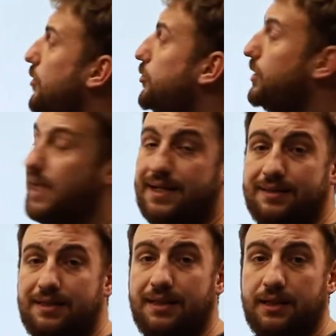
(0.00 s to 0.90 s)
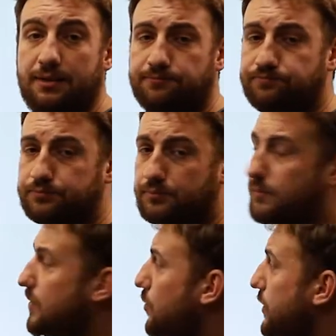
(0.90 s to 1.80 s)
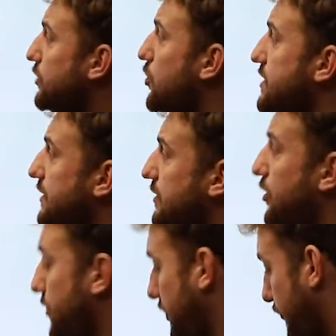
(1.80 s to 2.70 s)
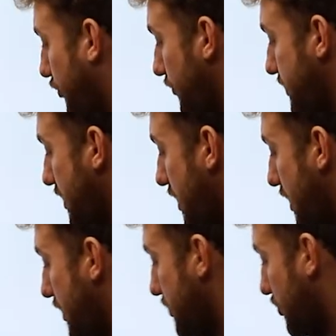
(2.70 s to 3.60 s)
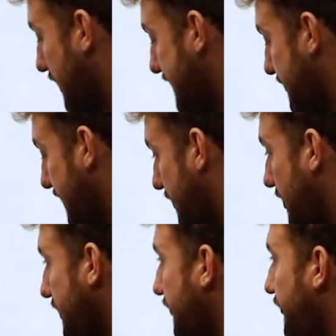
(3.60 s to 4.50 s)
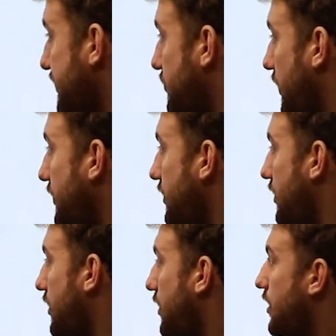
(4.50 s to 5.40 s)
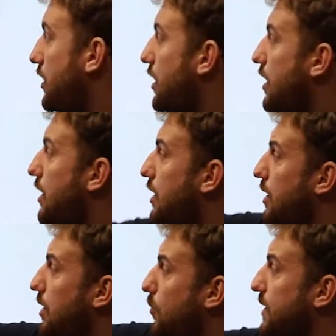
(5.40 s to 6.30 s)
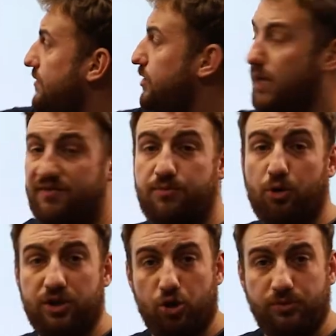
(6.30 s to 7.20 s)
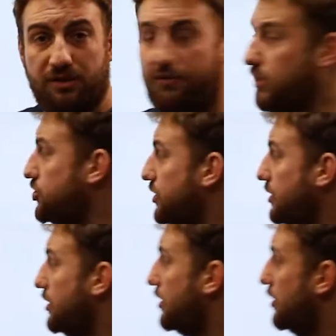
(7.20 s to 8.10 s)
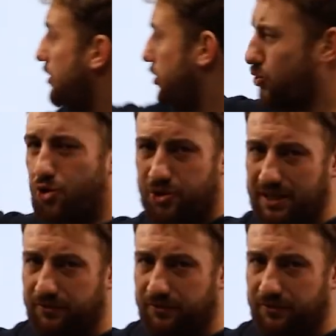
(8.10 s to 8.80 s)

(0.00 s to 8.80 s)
you're gonna deal with those indeterminate forms. So let's begin by the first one. Whenever you have a polynomial function, you know that